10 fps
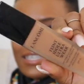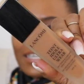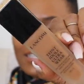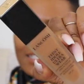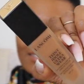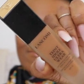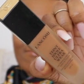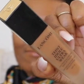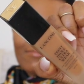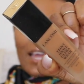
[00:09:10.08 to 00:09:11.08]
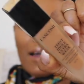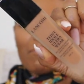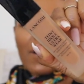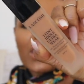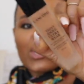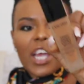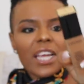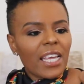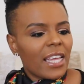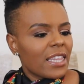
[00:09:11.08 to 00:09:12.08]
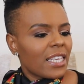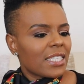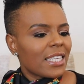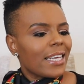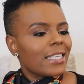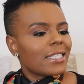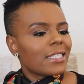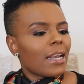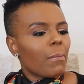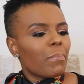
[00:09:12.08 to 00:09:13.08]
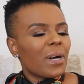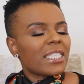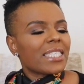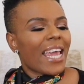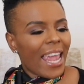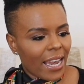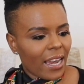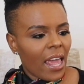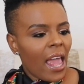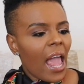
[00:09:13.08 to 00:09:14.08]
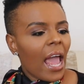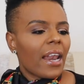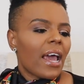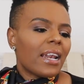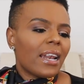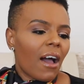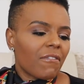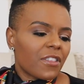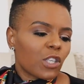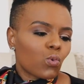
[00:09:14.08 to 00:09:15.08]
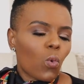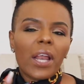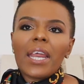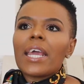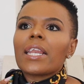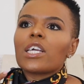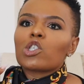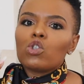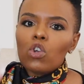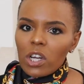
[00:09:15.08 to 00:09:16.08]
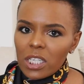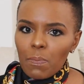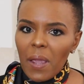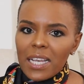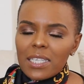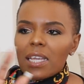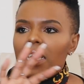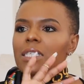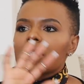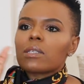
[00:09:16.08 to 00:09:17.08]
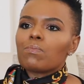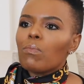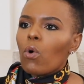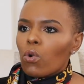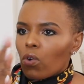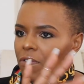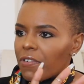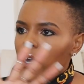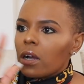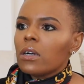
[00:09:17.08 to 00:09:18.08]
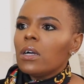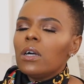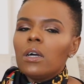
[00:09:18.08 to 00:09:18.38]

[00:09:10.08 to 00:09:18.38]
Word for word: listen. My shade in this is number 10, and I love this one. It is not matte. It's more of a